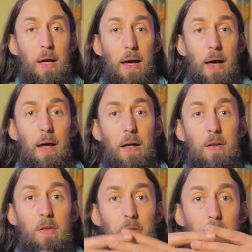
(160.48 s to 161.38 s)

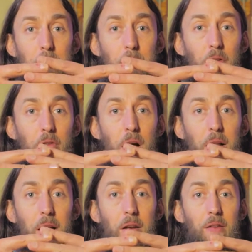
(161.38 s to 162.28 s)
hands
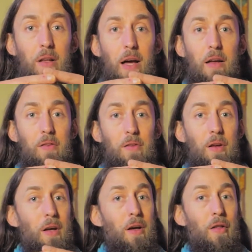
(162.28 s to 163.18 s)
slightly interlaced,
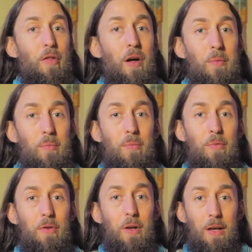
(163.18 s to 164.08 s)

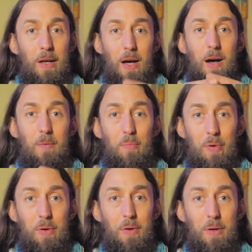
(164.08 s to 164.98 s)
thumbs up,
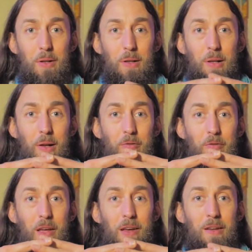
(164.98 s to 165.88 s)
little
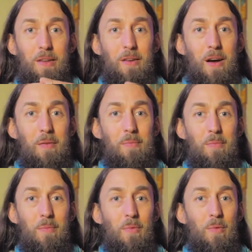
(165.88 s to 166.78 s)
fingers,
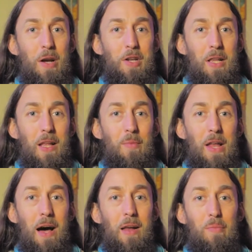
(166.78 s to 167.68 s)
I'm reaching them
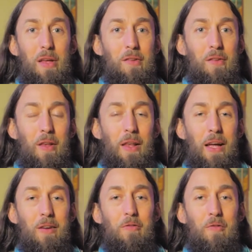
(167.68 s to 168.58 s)
down a bit so that they
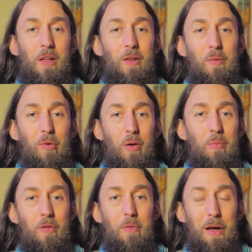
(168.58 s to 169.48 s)
can feel the bottom
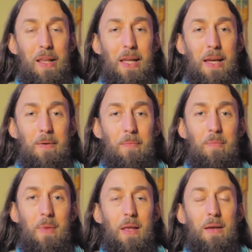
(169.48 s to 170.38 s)
of the belly.
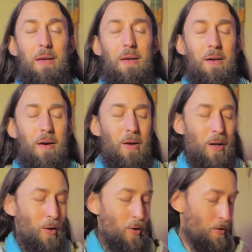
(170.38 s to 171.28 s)
I'm going to
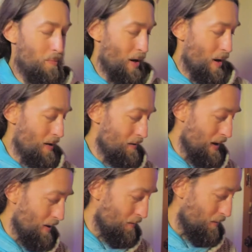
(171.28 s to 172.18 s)
close my eyes
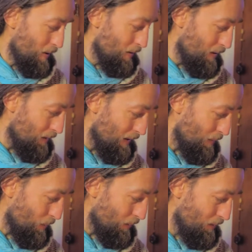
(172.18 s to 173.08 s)
down to focus,
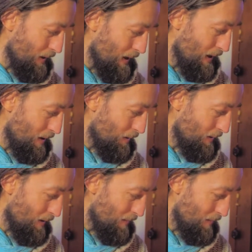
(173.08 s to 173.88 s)
and we'll start our 3